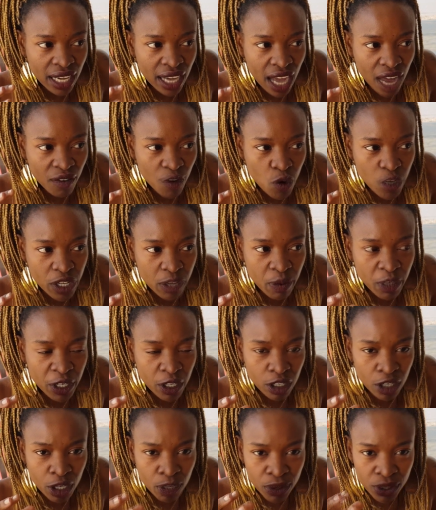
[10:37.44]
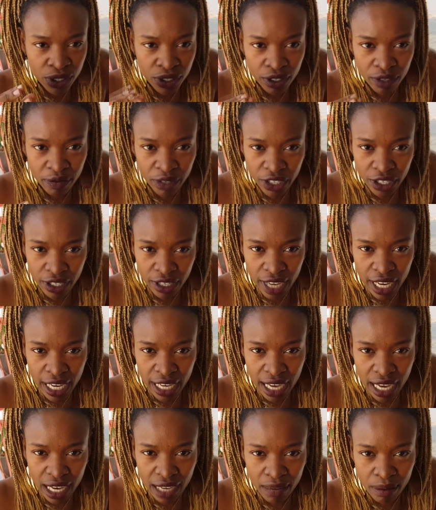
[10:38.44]
I've always been an observer
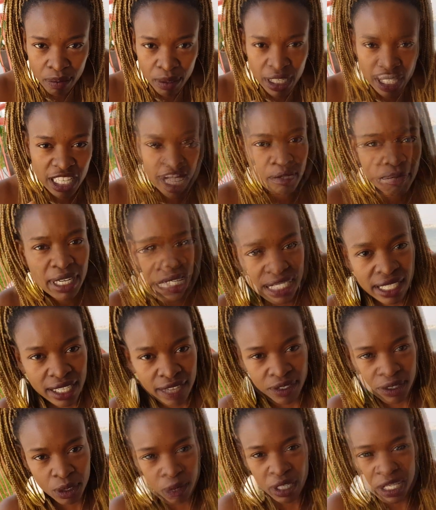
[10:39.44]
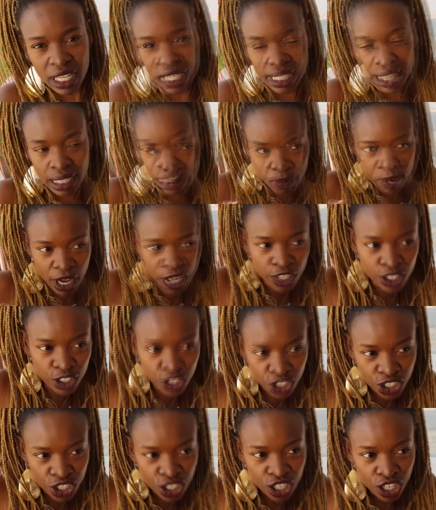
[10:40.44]
and I believe myself to be a
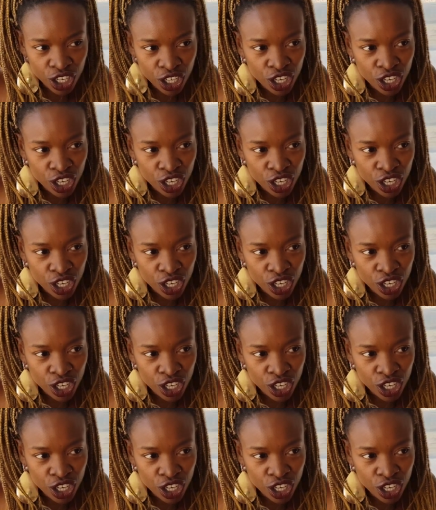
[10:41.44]
sponge.